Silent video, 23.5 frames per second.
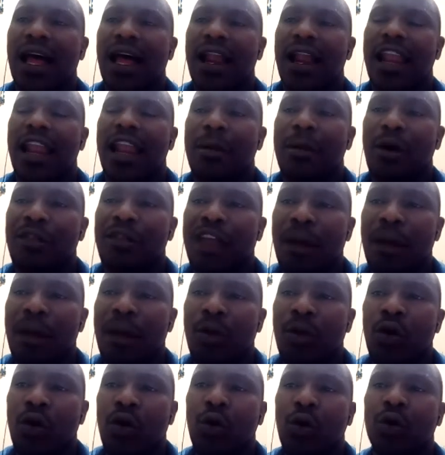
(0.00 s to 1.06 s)
Nene
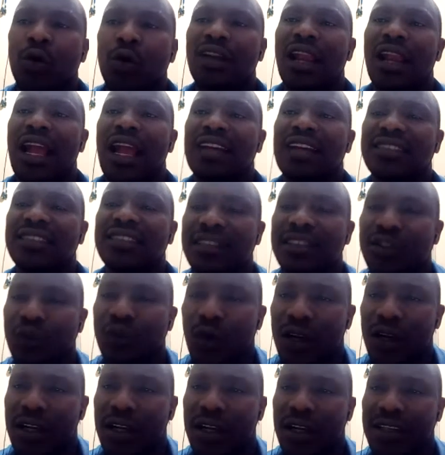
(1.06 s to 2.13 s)
Odhiambo, whose last season
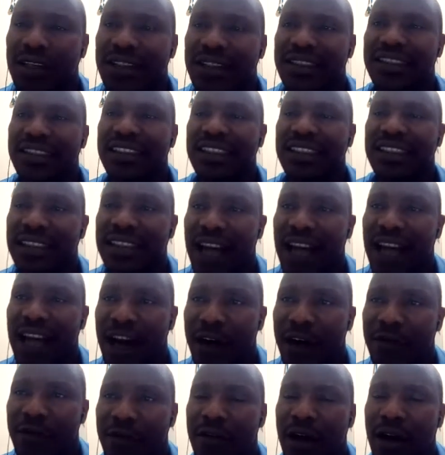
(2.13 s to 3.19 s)
didn't
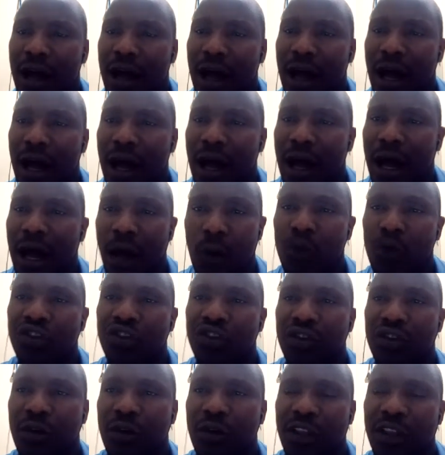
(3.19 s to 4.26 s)
have a good season.
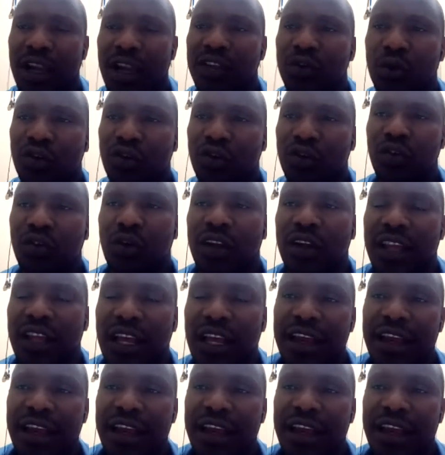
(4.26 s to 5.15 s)
For the last 2 seasons, he